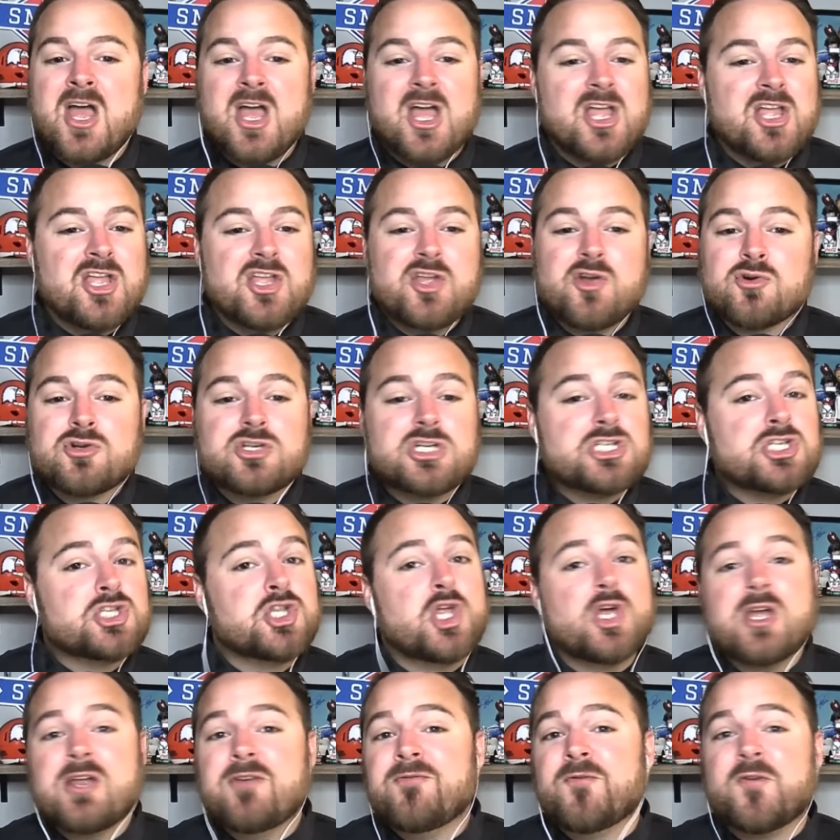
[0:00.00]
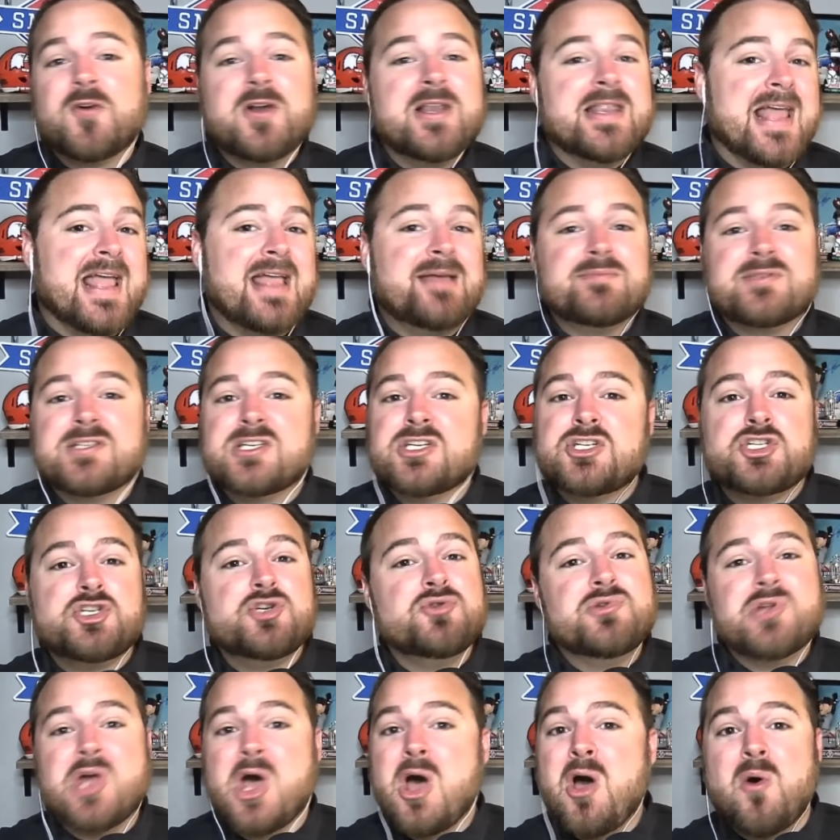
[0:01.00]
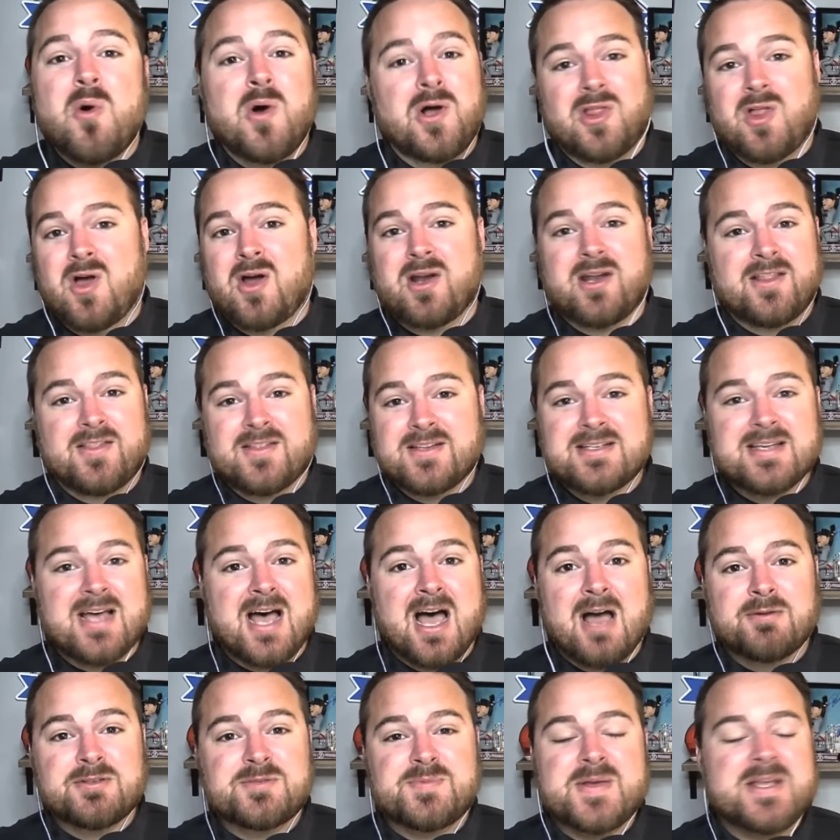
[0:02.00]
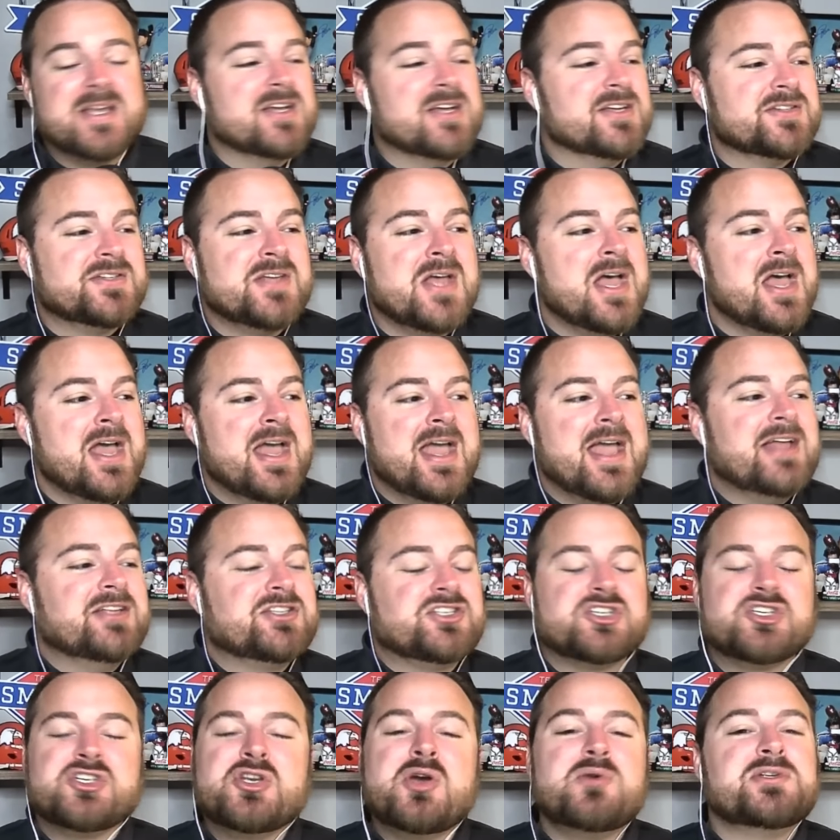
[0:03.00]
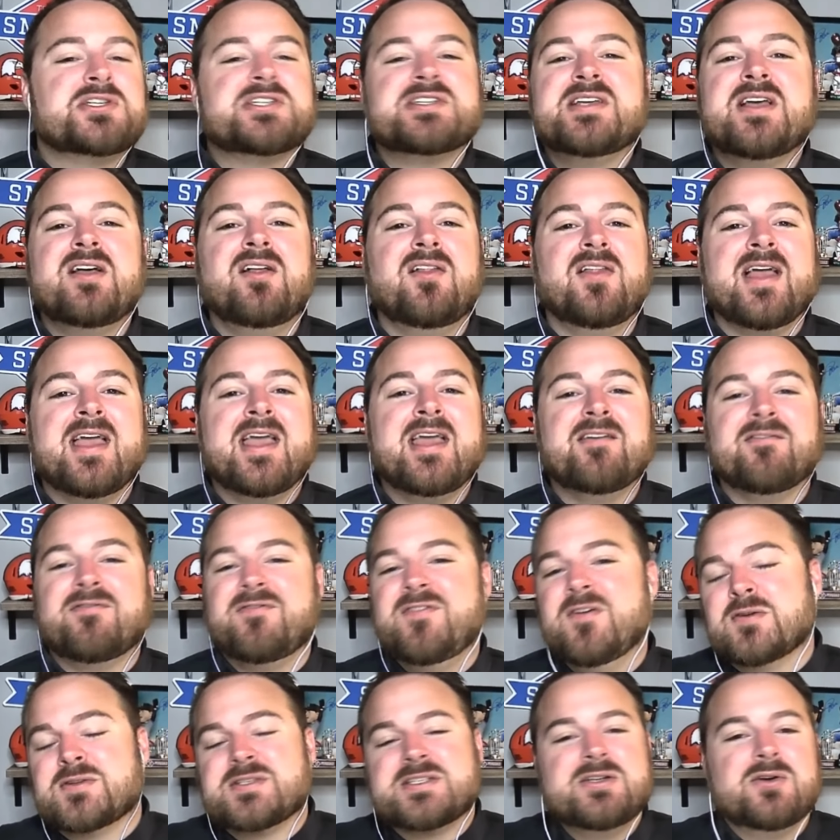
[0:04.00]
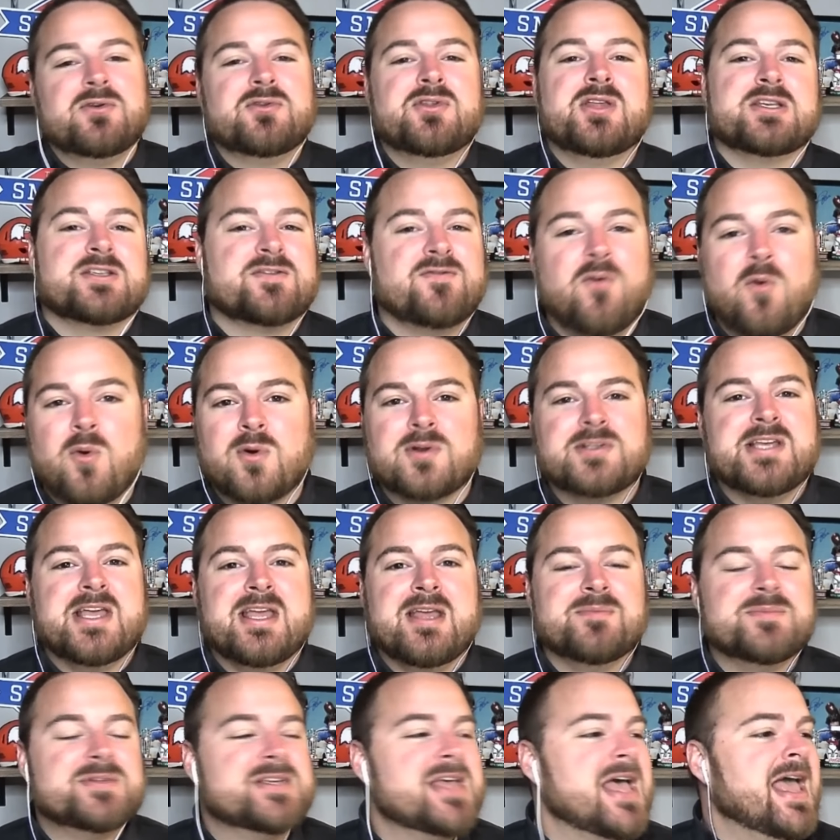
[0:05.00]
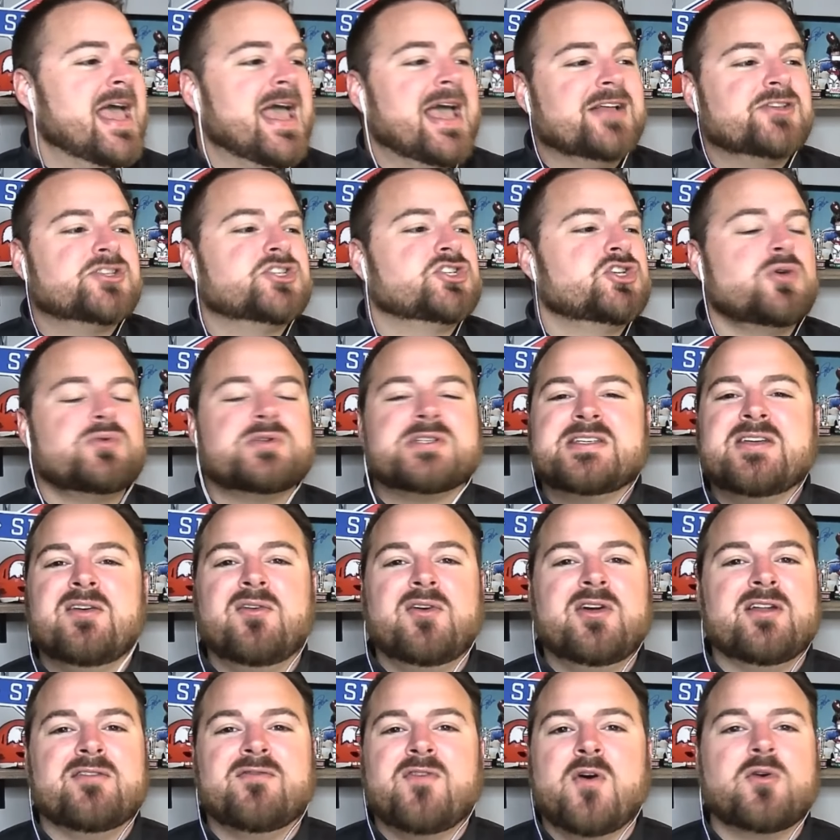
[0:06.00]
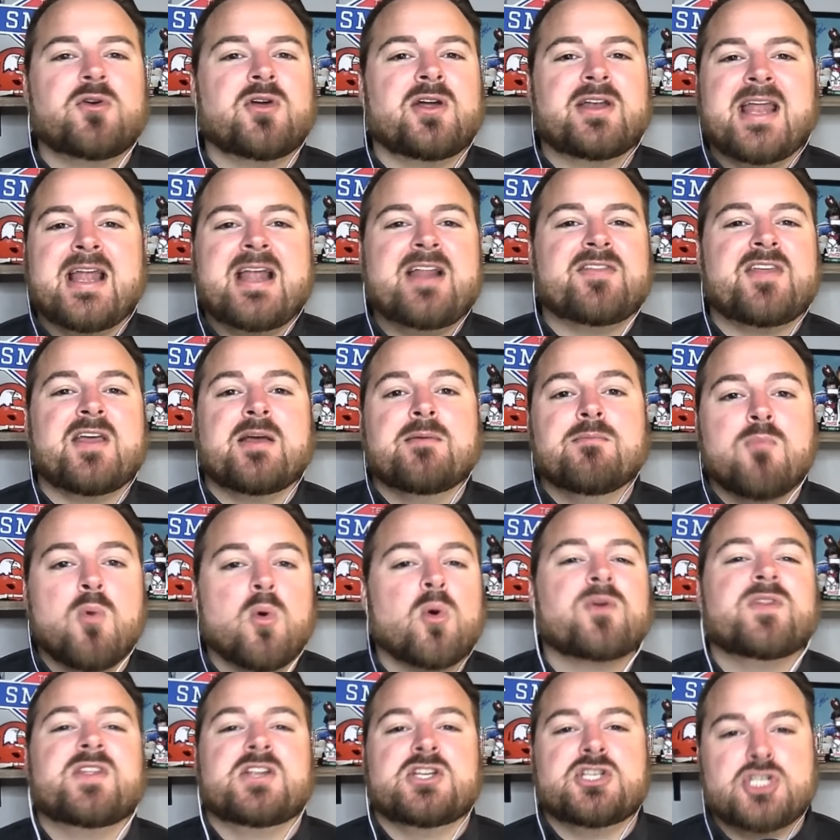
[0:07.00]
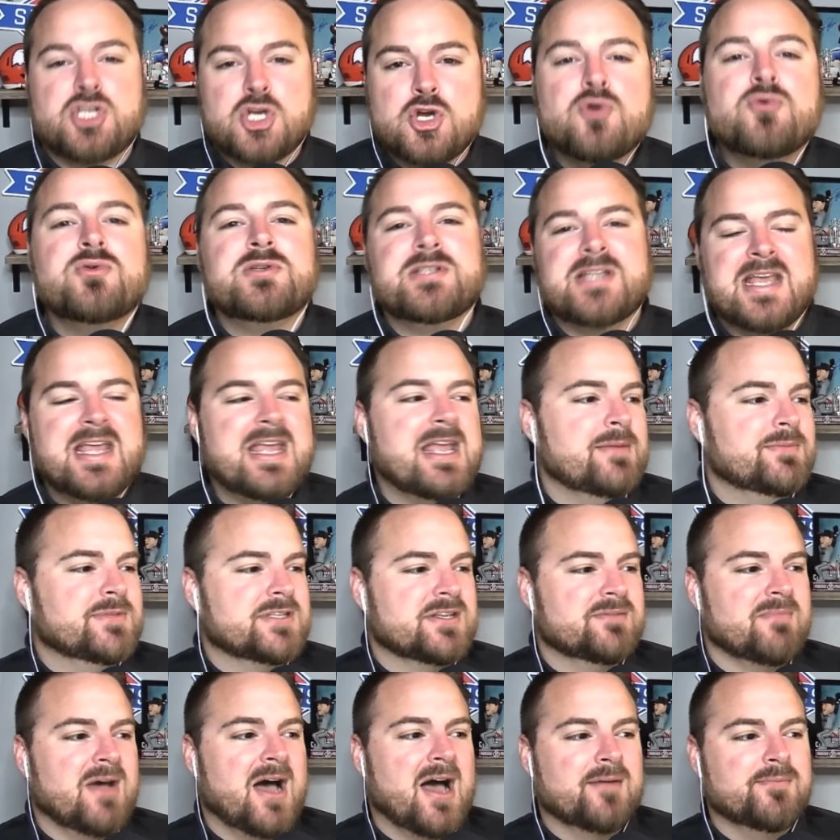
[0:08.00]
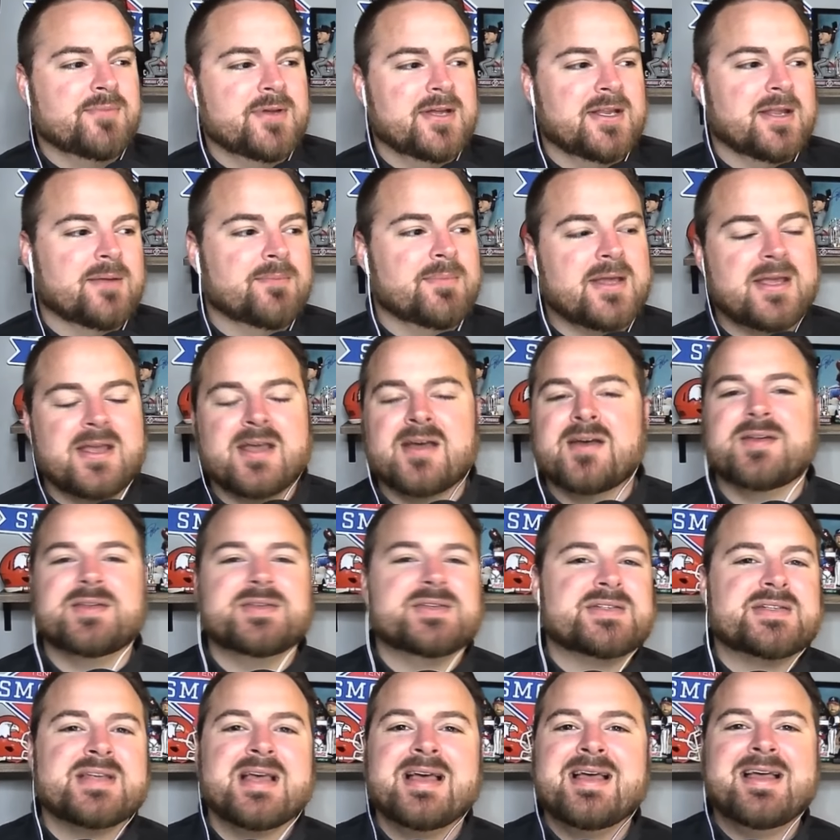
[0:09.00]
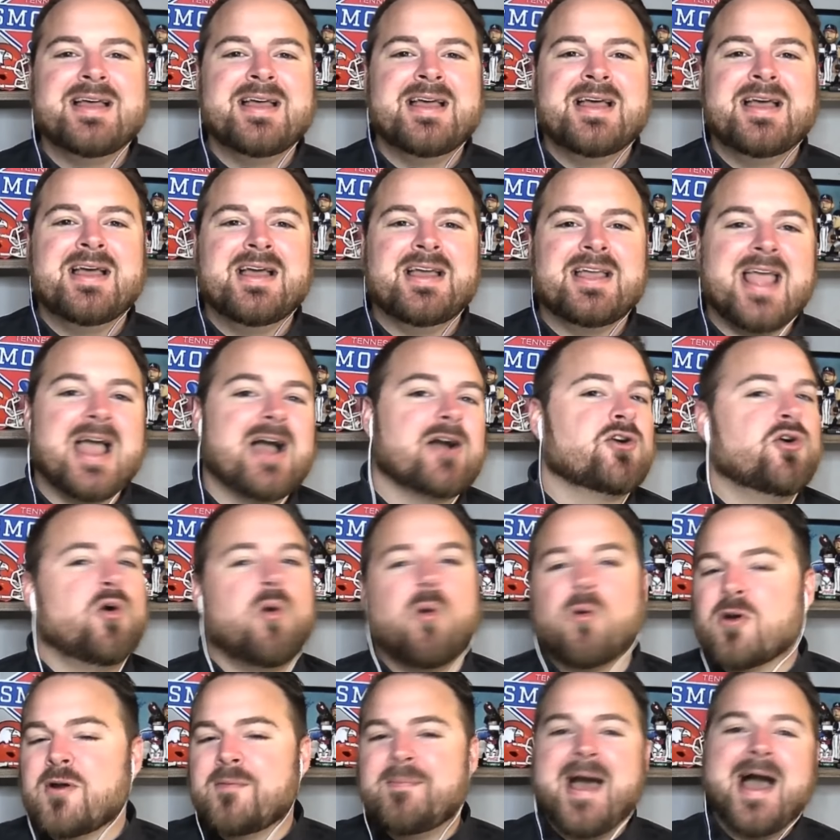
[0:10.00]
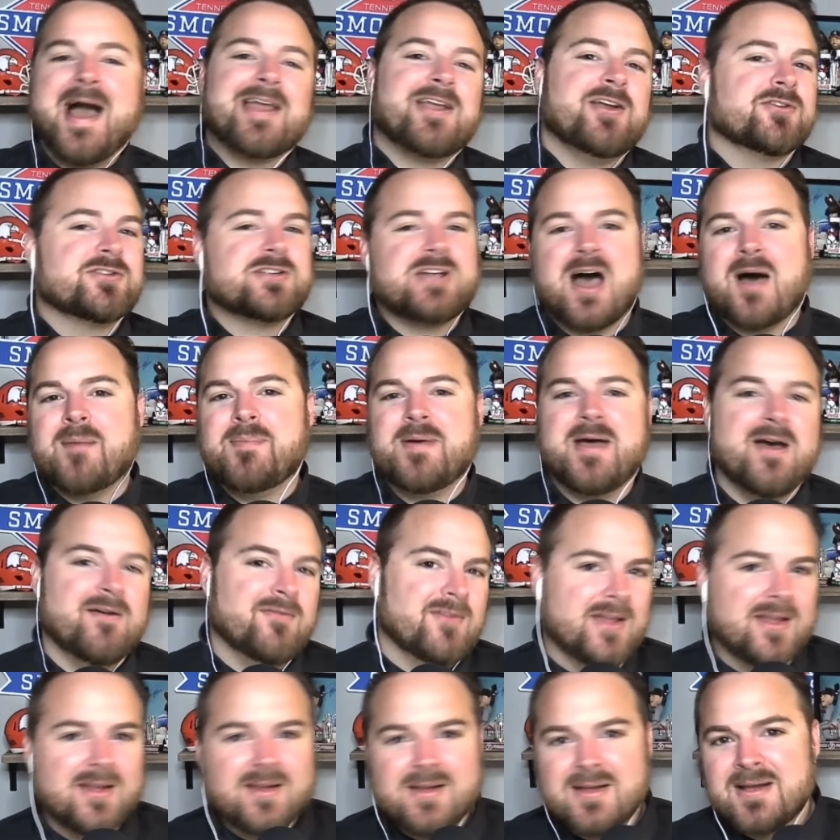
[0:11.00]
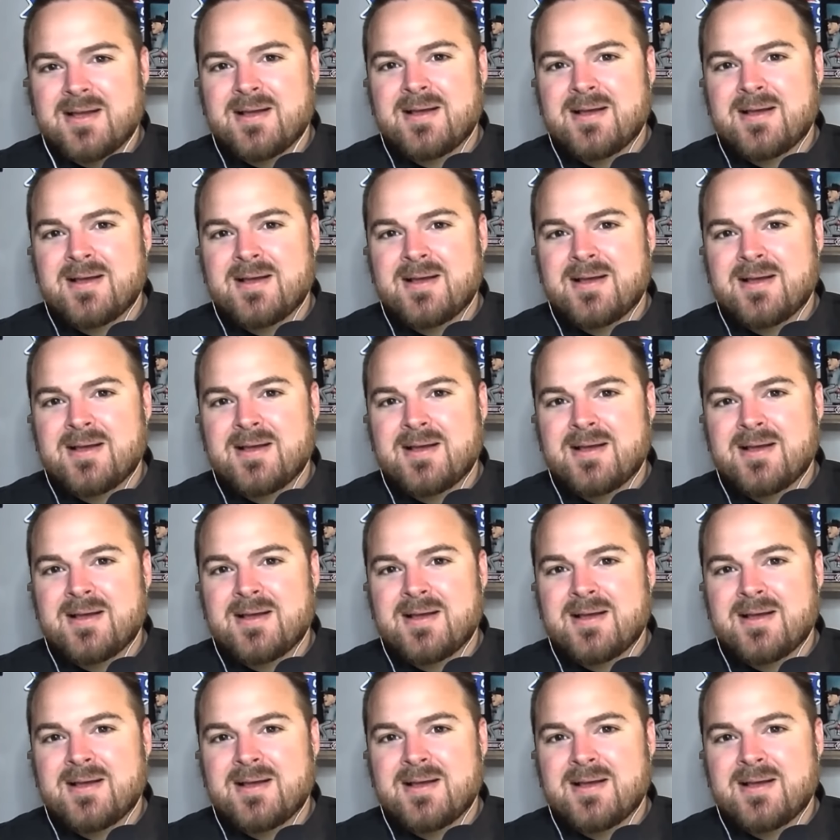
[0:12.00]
you're just looking for names that you know a lot of the times because it's so silly. Phil Steele does four teams. It's so silly to vote on anything more than two teams, in my opinion, because, yeah, quarterback, you're top heavy.